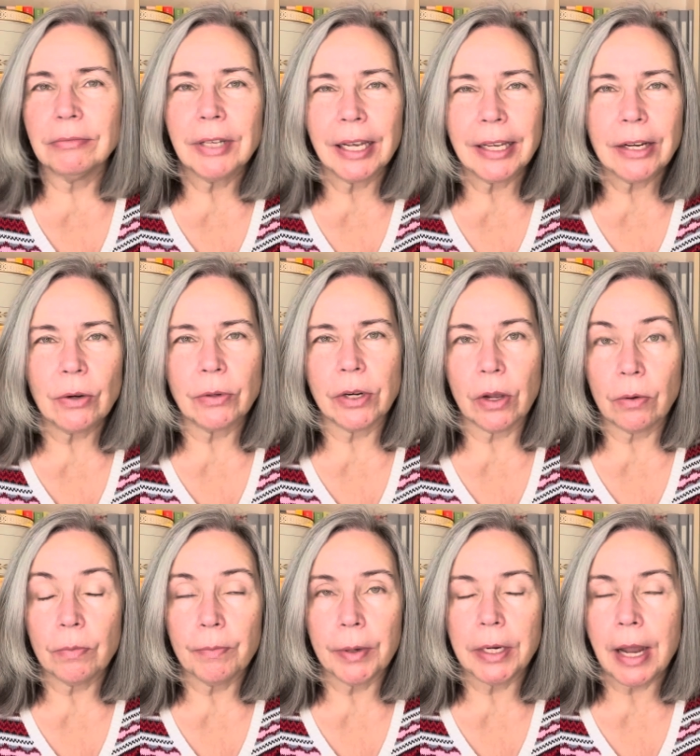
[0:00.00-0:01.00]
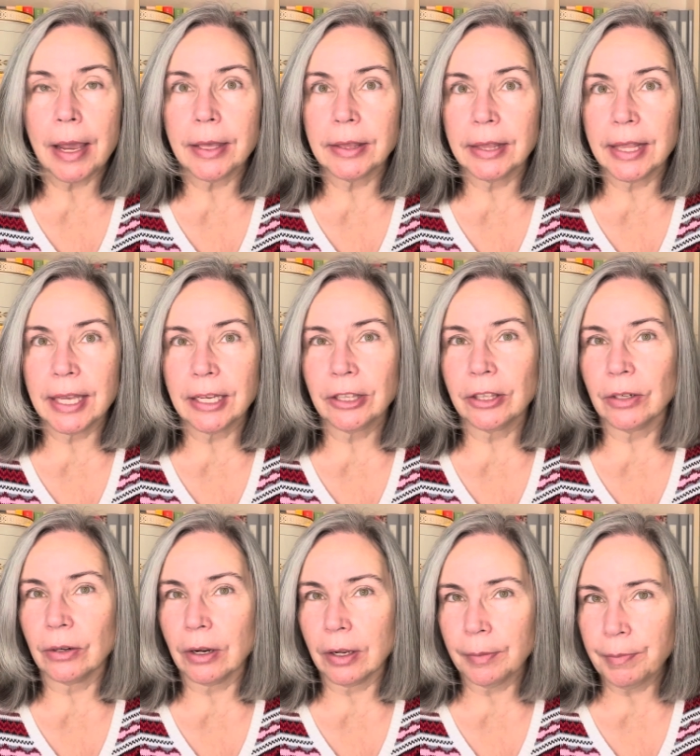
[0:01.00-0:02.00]
I don't know, but I think
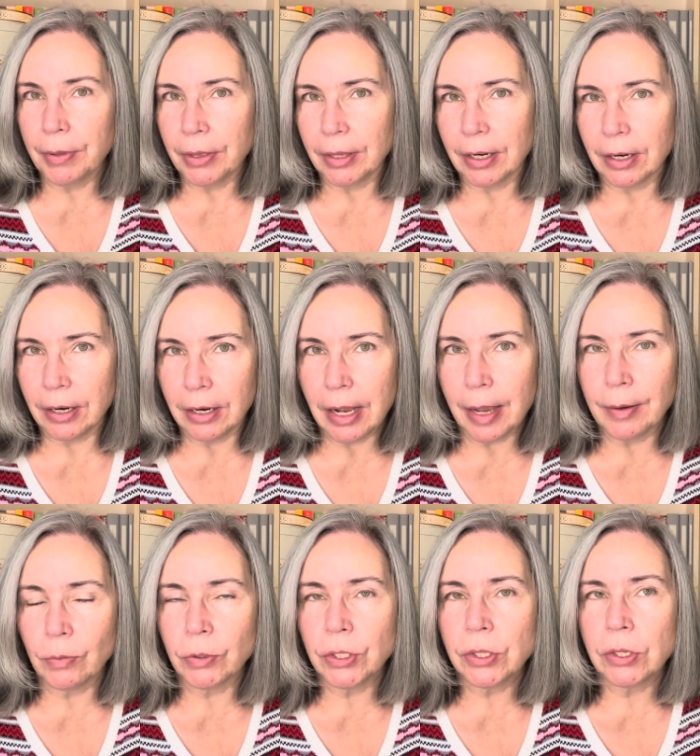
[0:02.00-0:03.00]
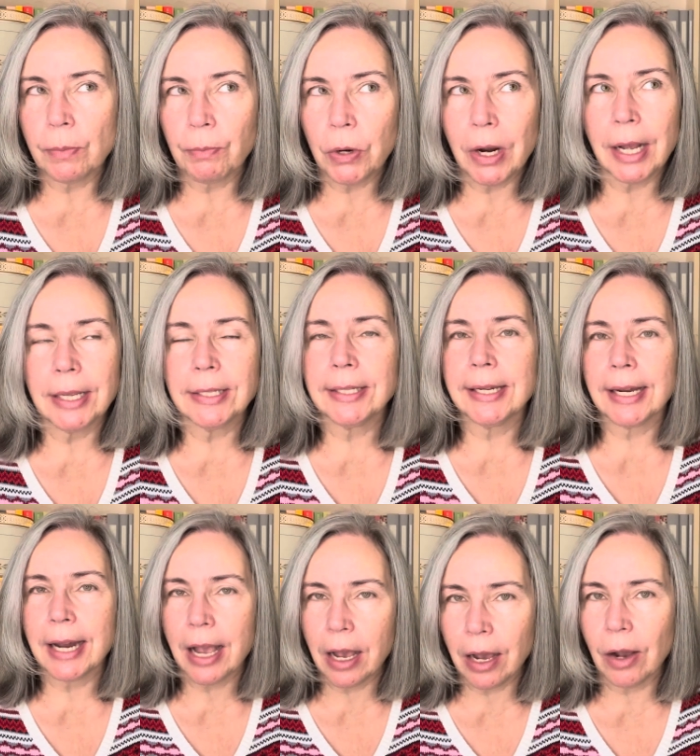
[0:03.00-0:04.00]
they're up there. I was surprised at
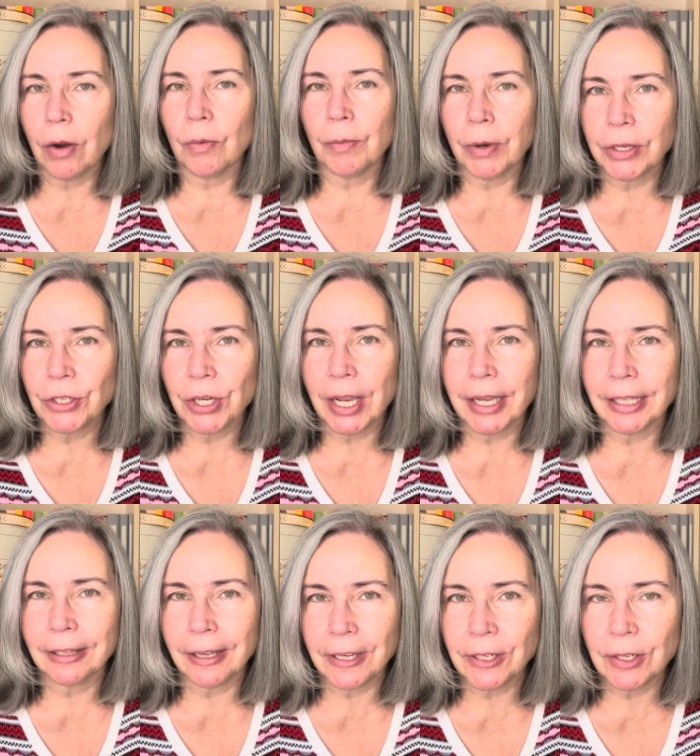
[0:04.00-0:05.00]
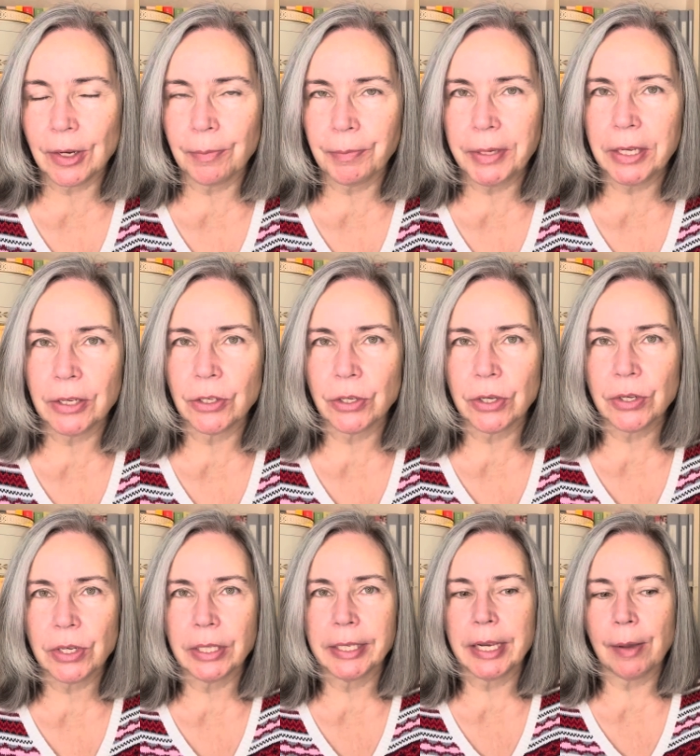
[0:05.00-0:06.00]
how much I liked it because
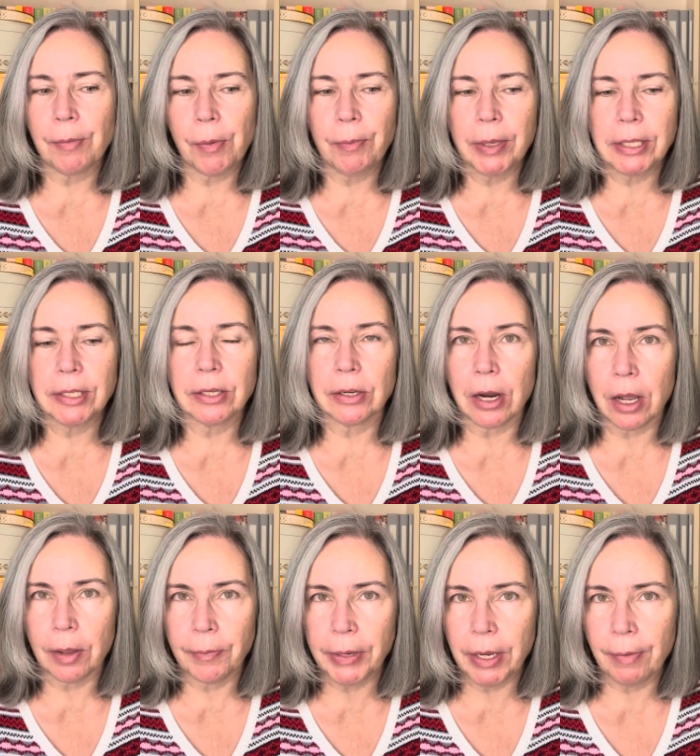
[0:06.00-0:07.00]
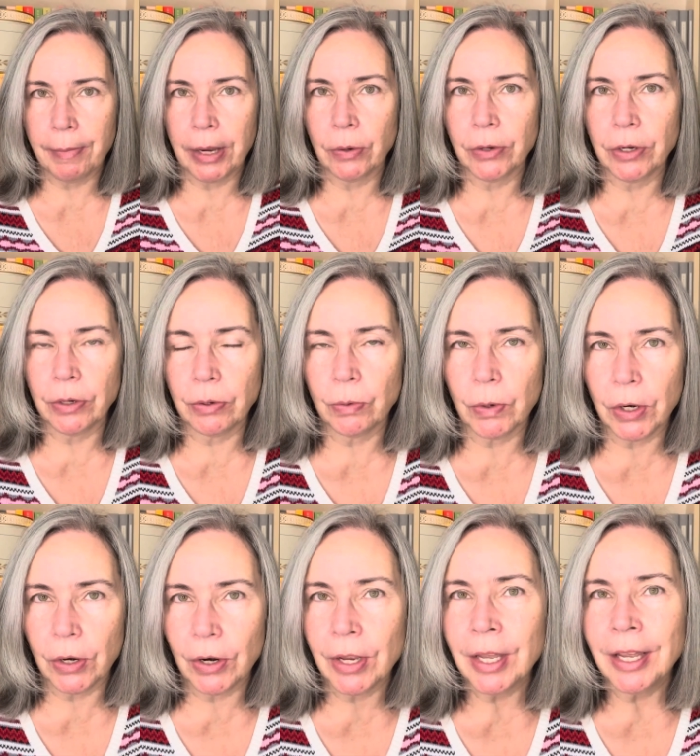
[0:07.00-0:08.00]
usually I'm a bit snobby about
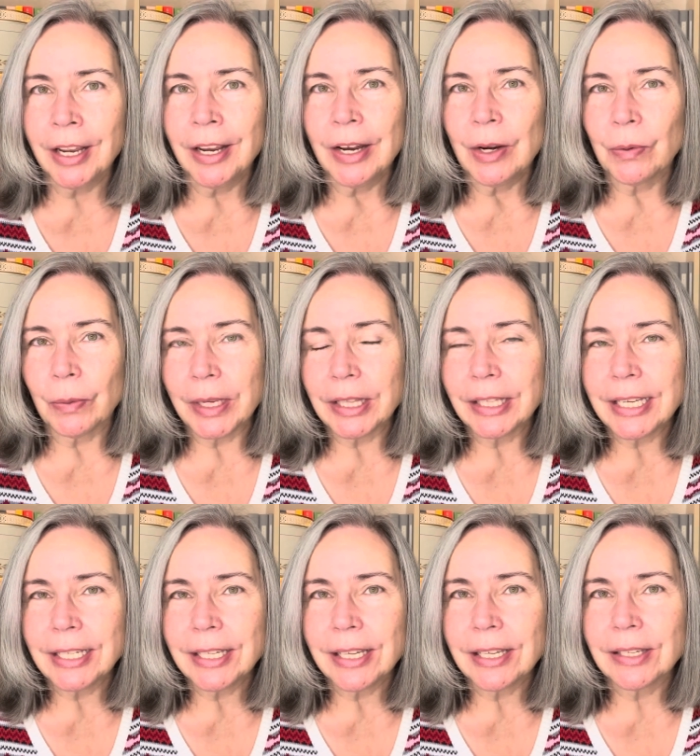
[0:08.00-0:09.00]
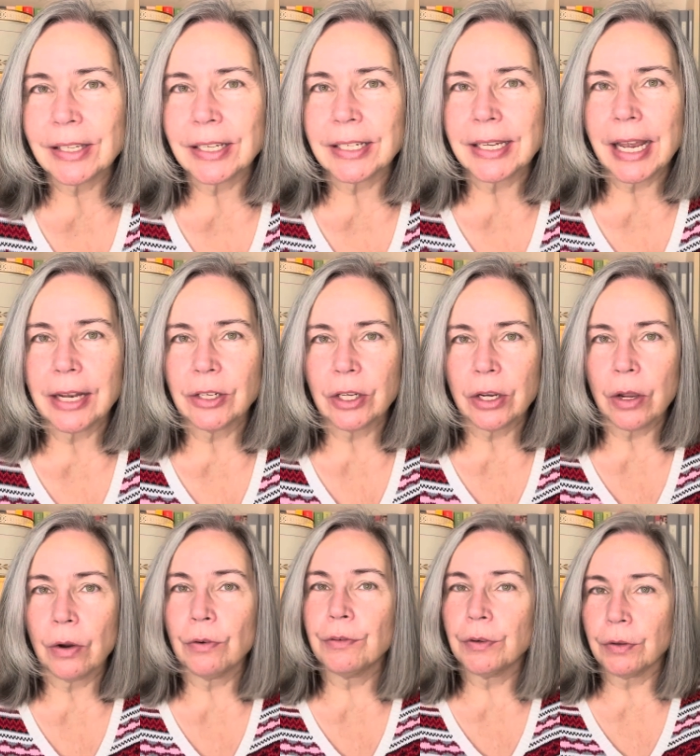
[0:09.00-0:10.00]
newer releases and tend to
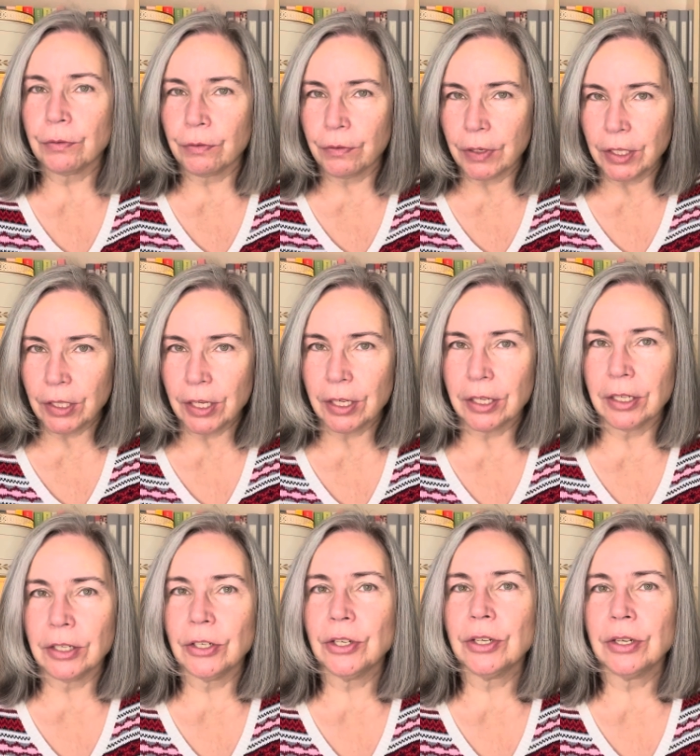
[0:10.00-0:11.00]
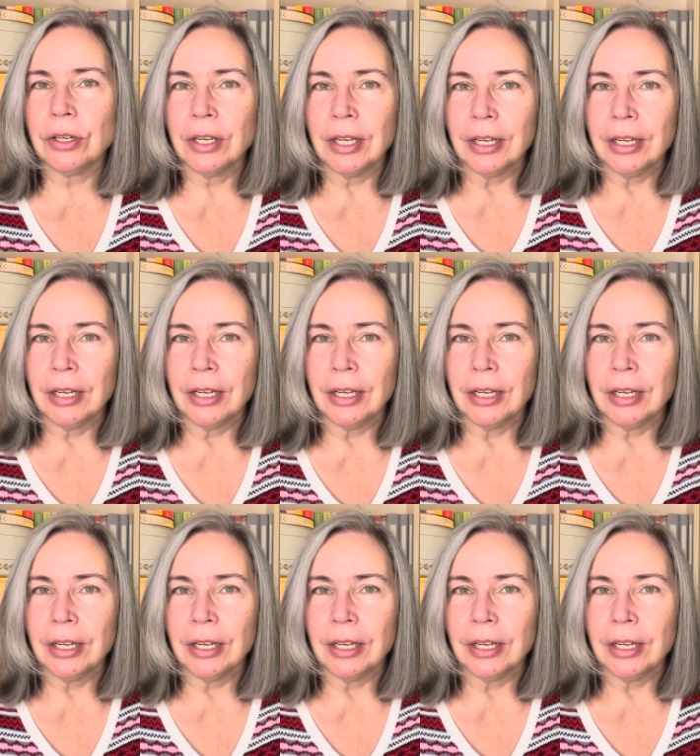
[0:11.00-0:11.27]
go for vintage